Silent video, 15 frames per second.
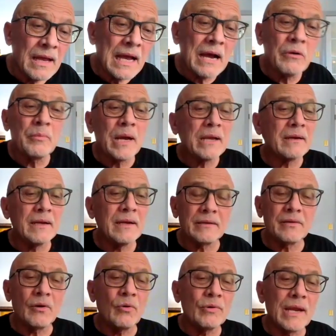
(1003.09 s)
How am I going to get
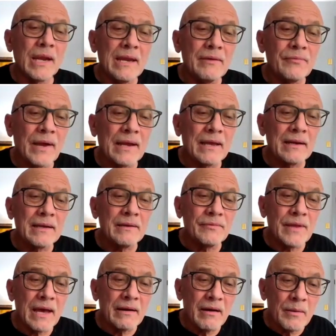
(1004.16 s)
to okay if I got to give
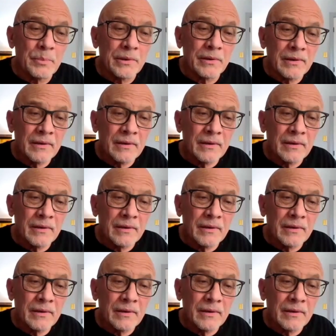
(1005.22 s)
that up?